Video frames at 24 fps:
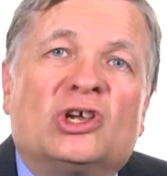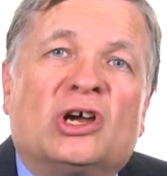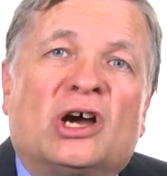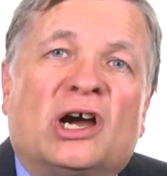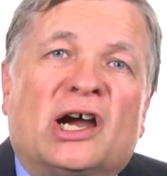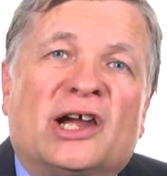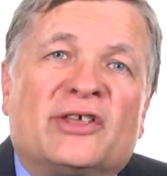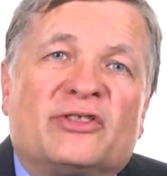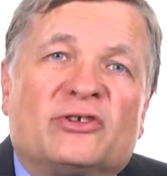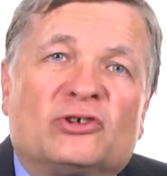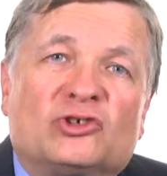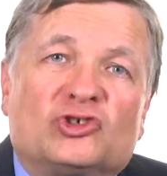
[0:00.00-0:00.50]

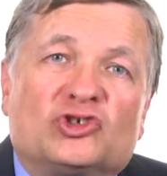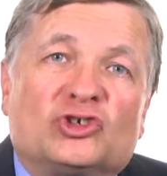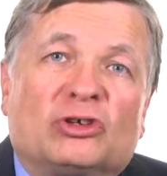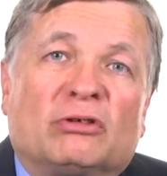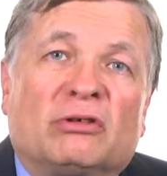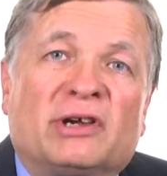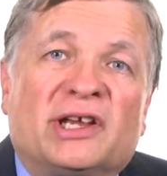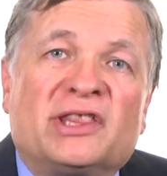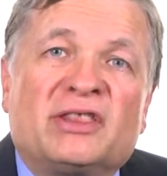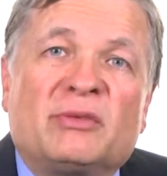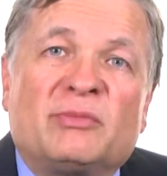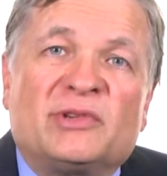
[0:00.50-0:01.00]
either
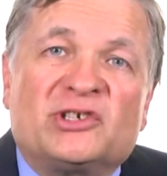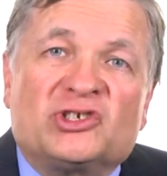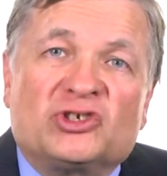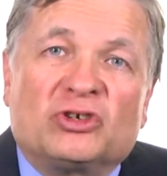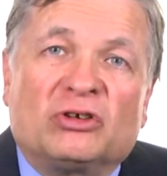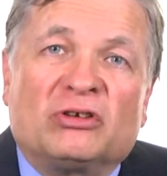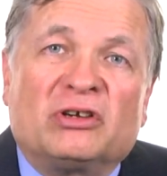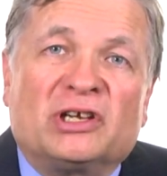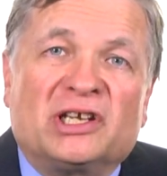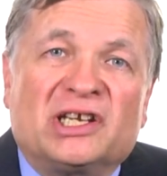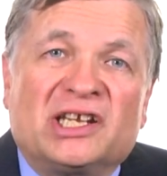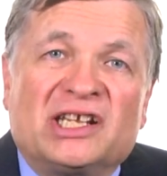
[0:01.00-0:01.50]
during the
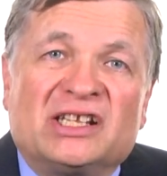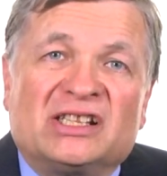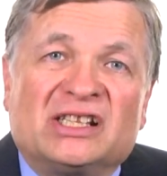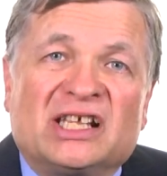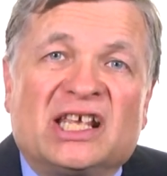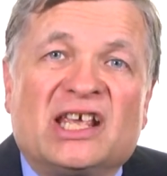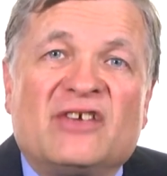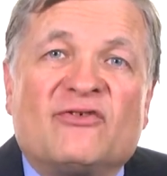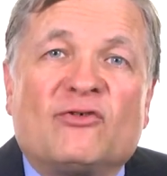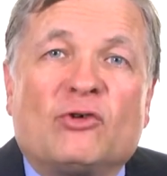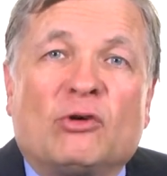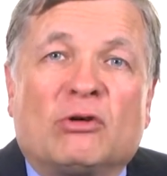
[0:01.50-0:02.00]
maternity
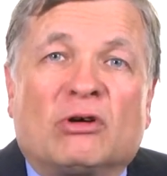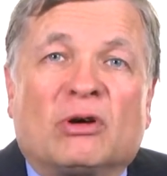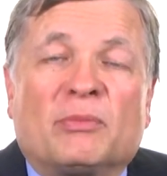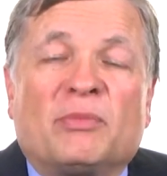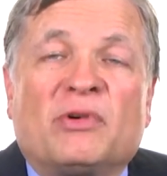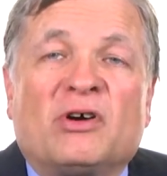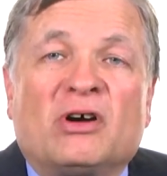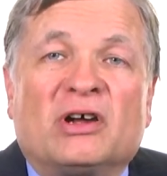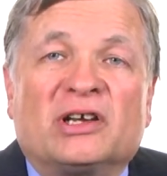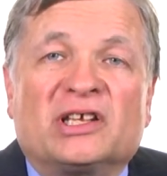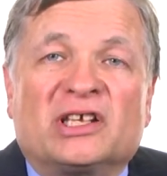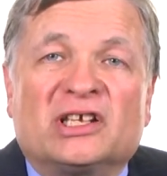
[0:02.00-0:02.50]
leave or
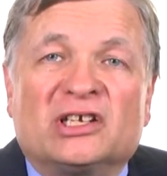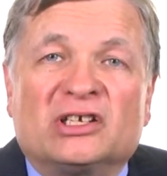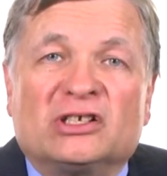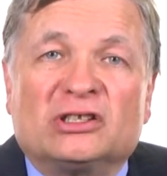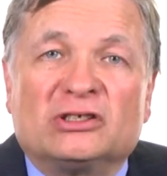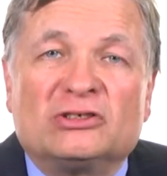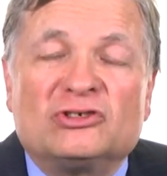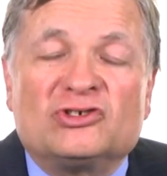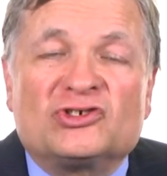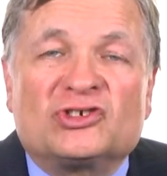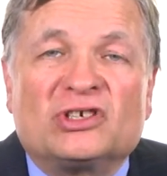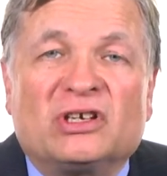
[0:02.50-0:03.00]
upon
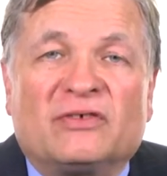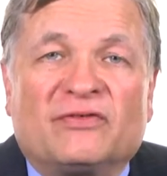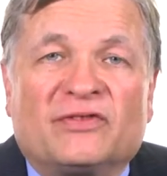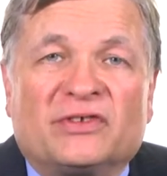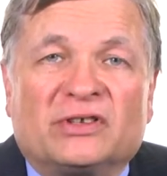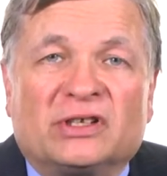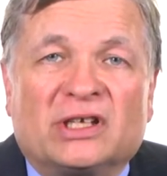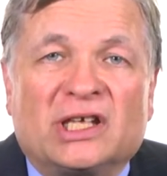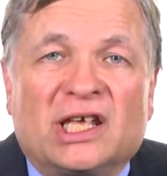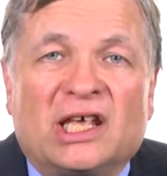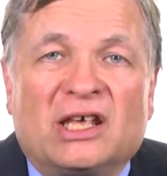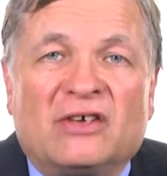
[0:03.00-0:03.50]
conclusion of the
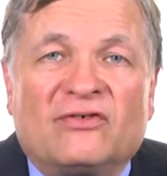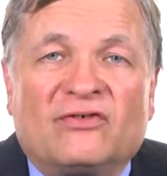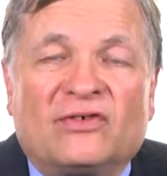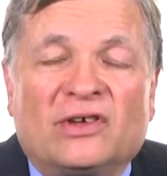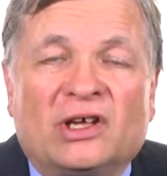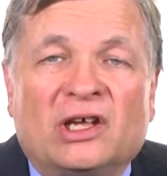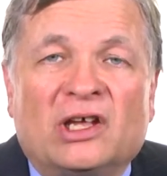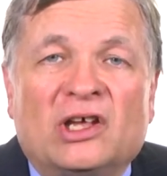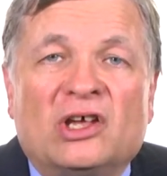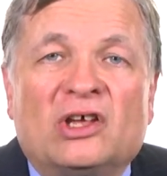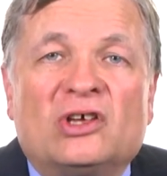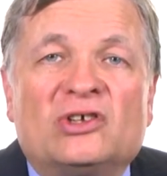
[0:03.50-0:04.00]
leave
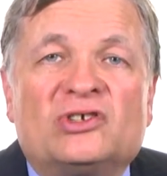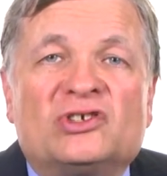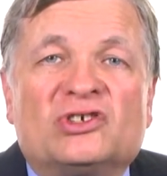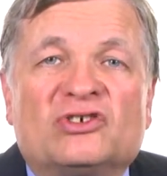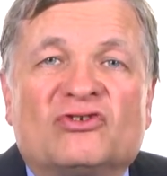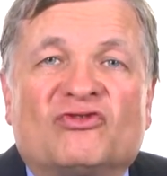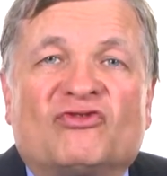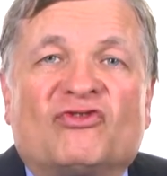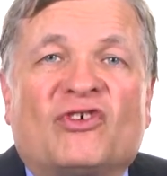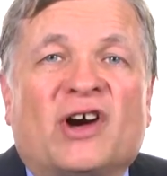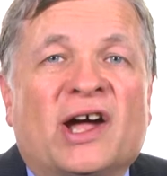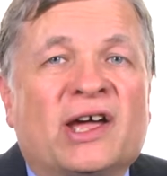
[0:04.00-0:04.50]

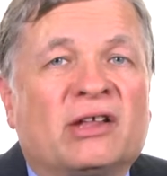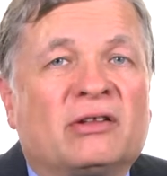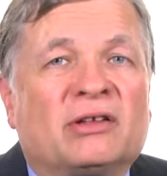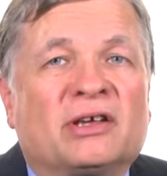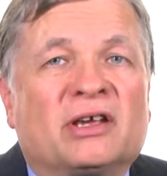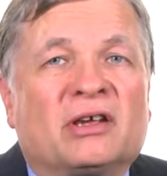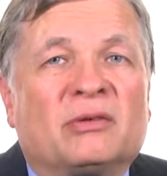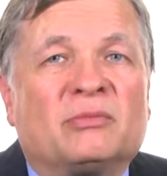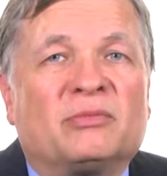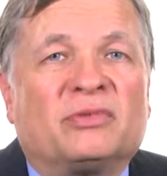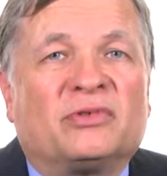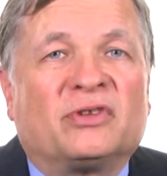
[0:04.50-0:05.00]
to file a
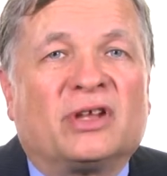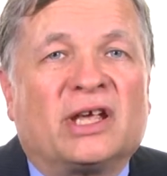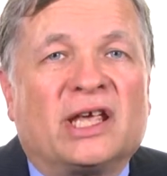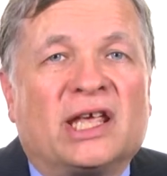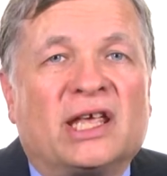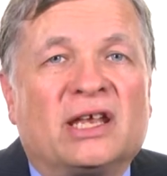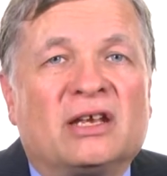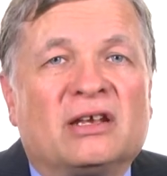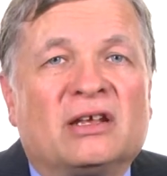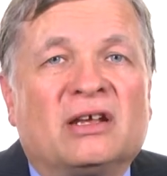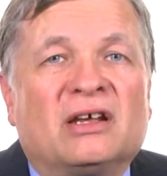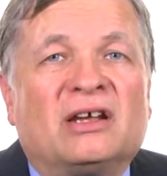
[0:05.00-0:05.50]

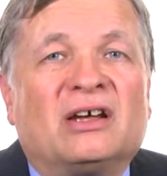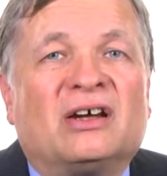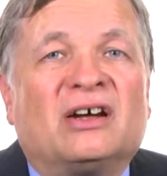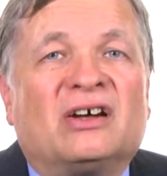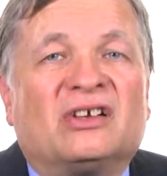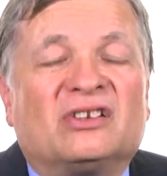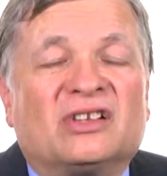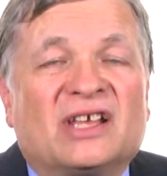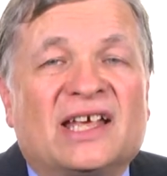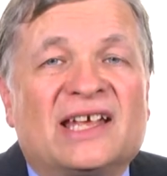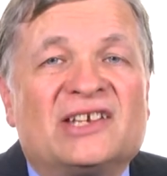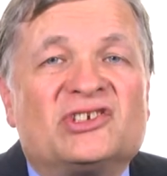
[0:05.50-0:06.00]
complaint
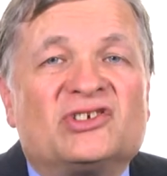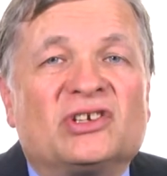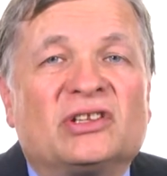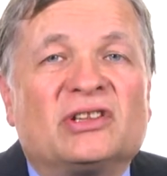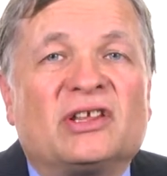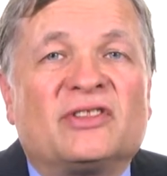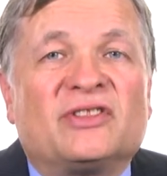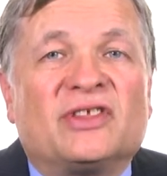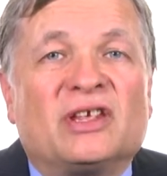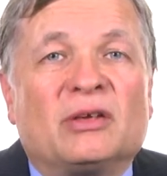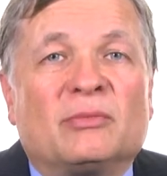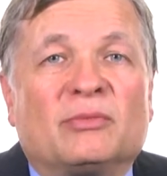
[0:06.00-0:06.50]
alleging
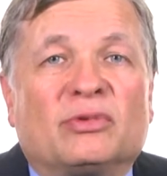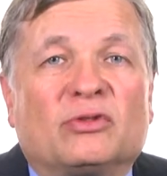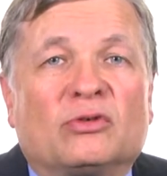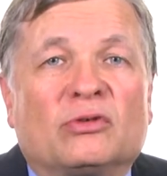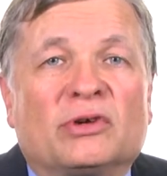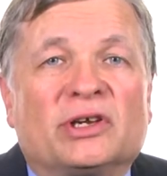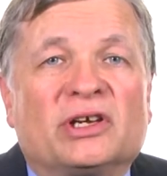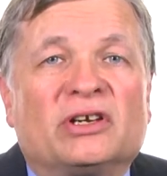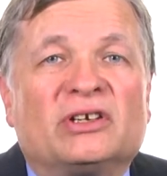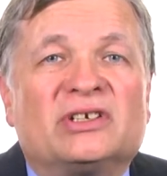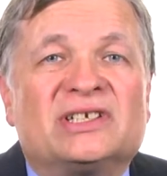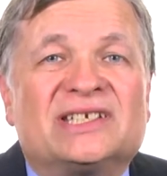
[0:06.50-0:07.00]
that the
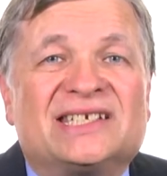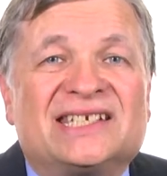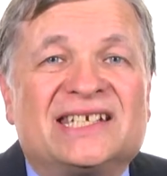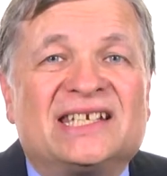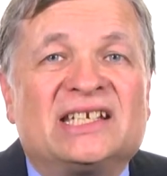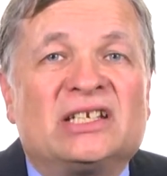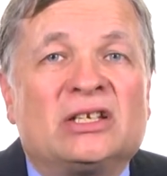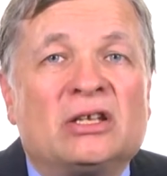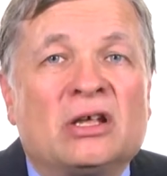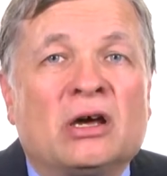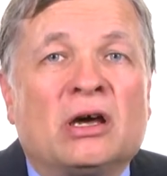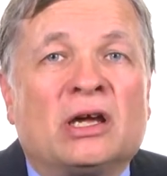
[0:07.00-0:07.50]
employer
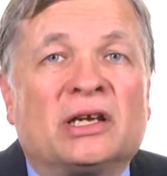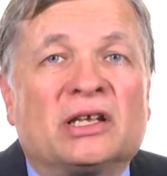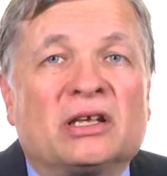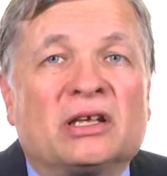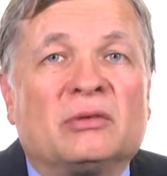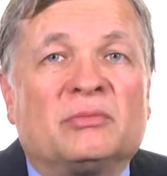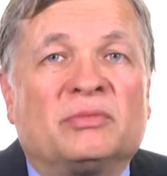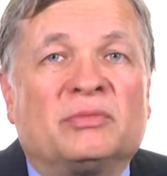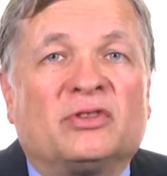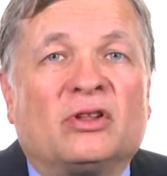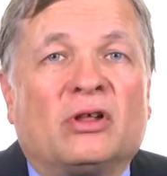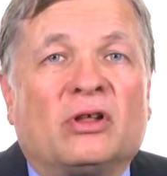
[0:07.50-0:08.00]
did not
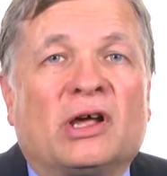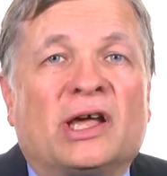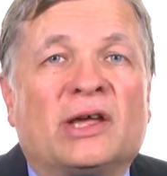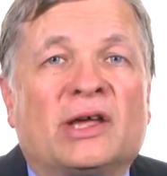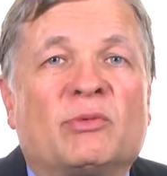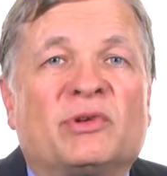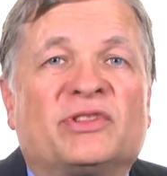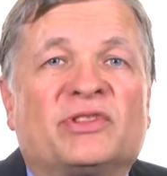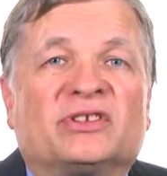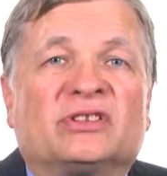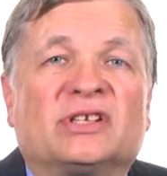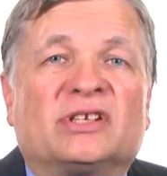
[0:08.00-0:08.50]
comply
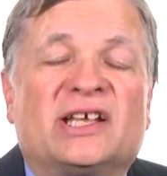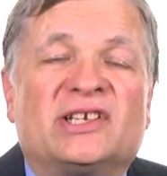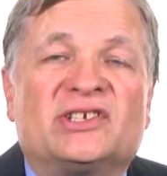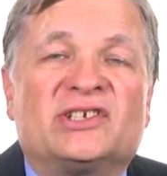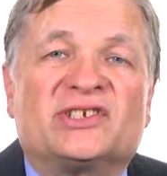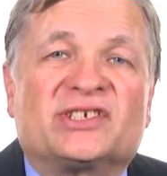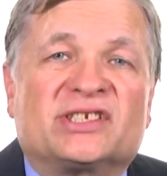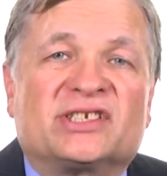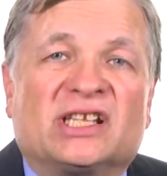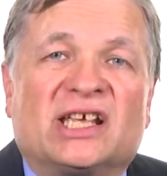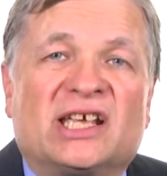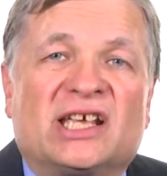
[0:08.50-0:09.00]
with the
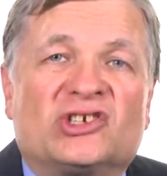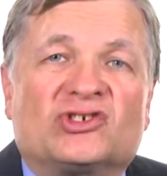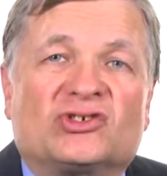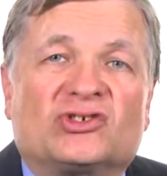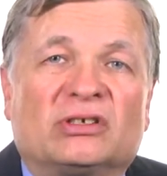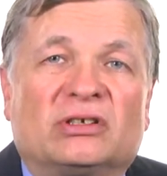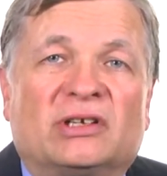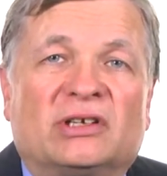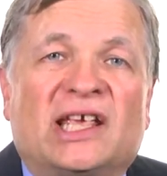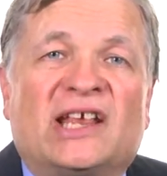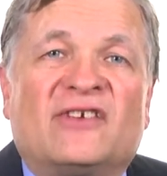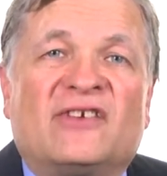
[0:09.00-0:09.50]

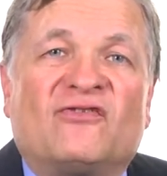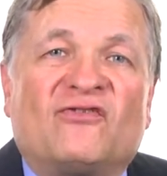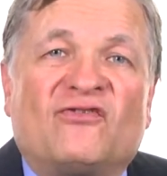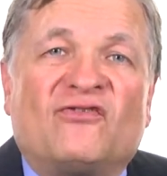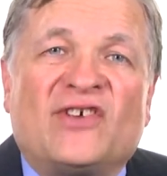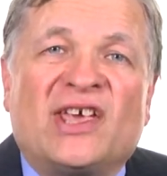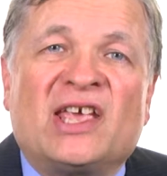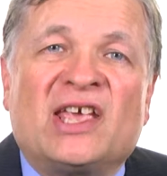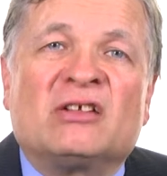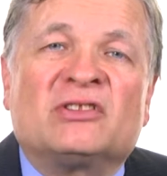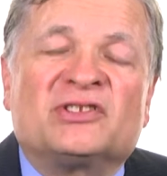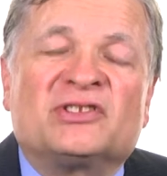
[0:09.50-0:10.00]
legislation and
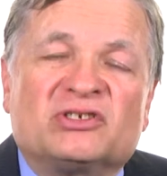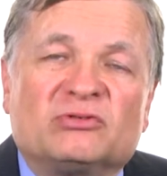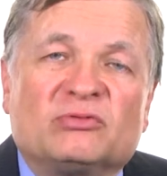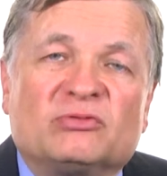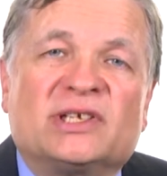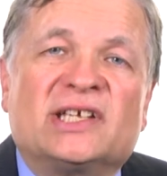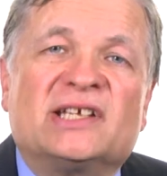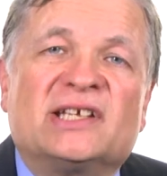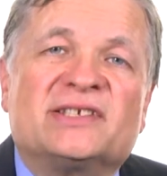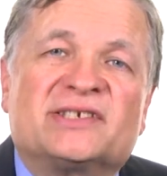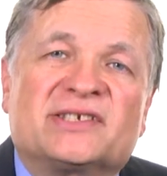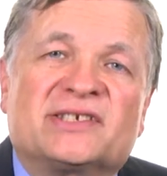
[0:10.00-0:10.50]
failed to
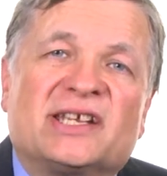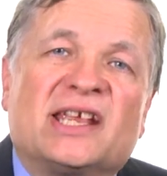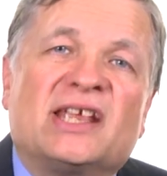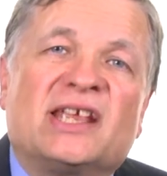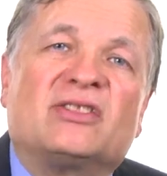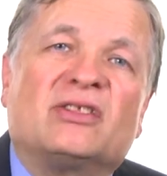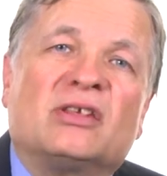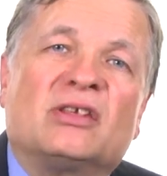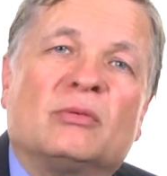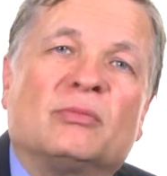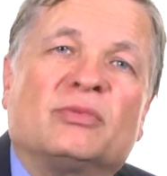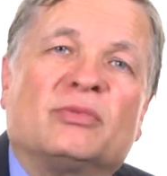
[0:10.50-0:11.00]

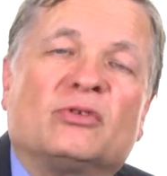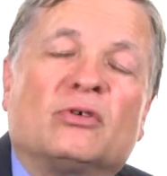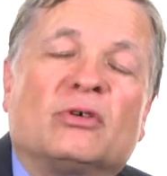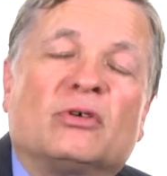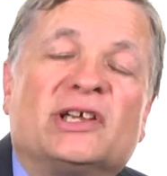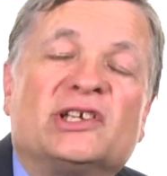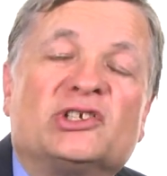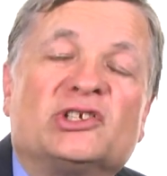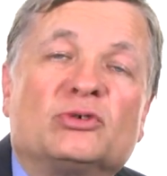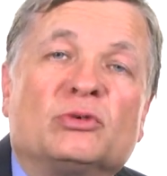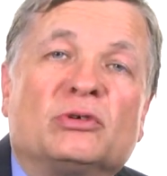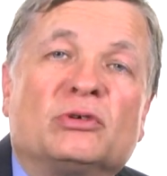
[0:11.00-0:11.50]
reinstate the
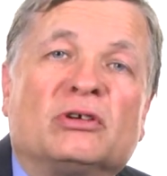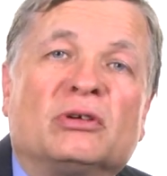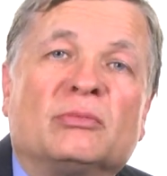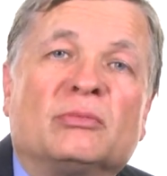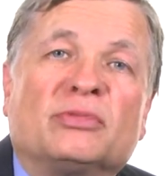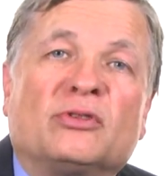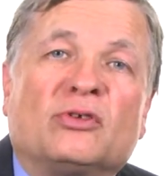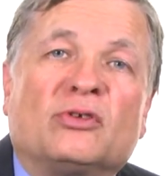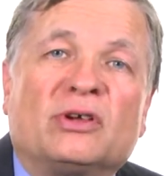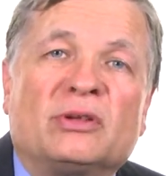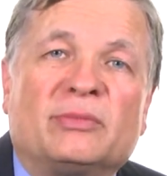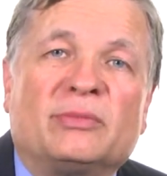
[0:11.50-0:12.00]
employee to her
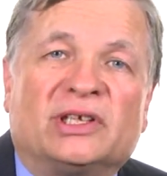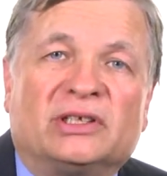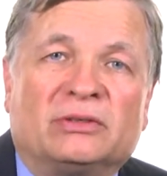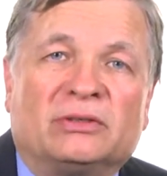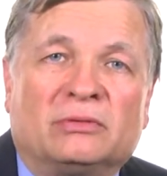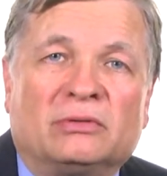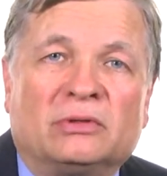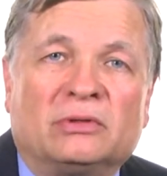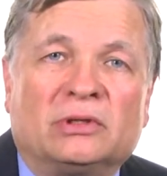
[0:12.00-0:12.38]
employment.